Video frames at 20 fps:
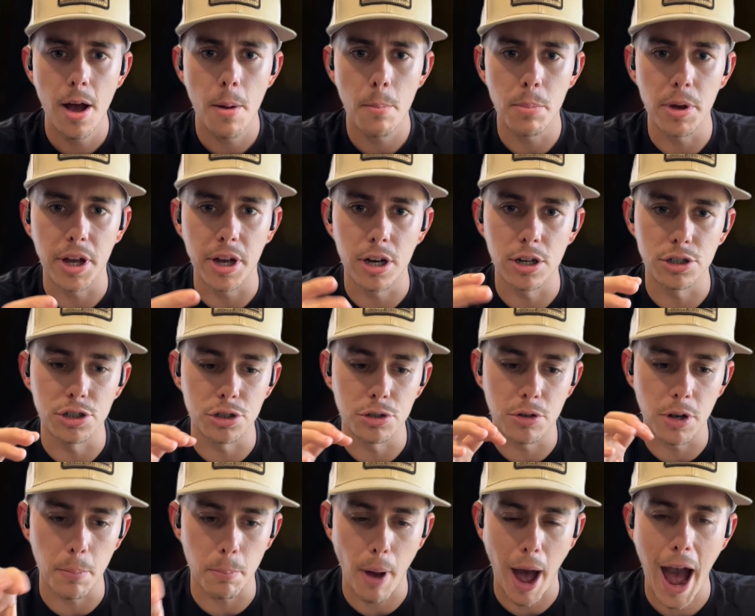because you
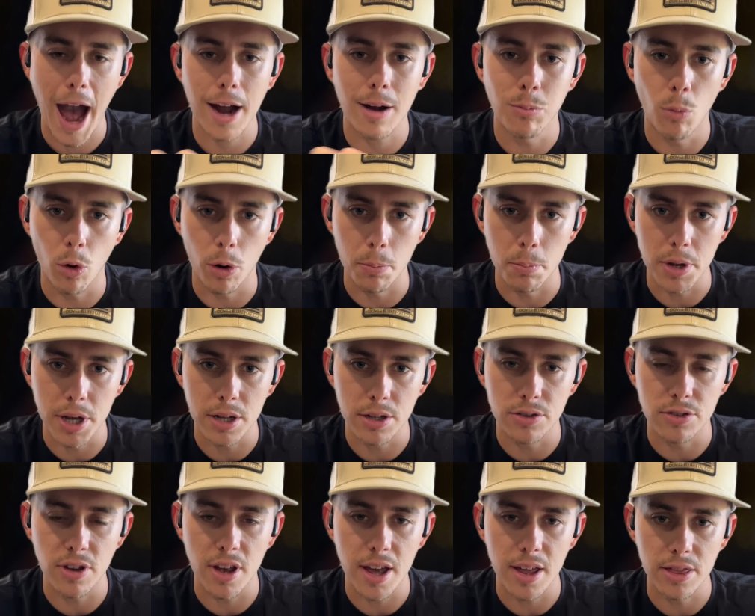can pack more
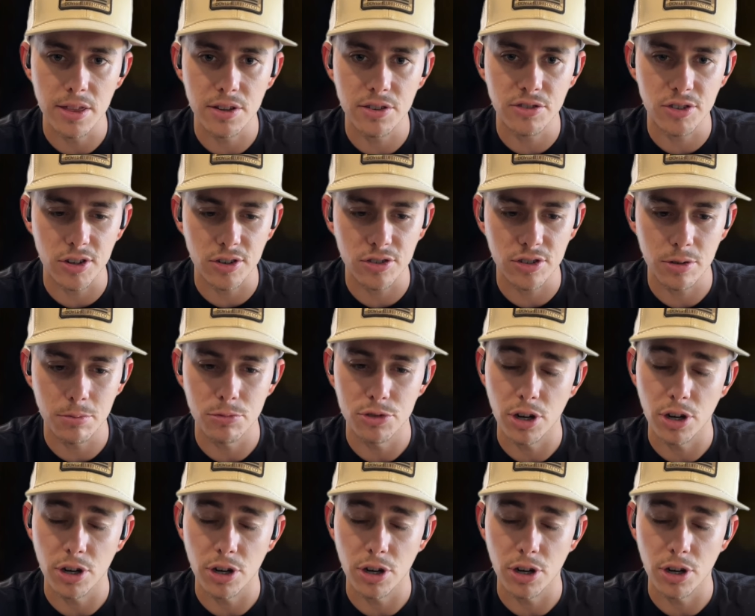beads in the system.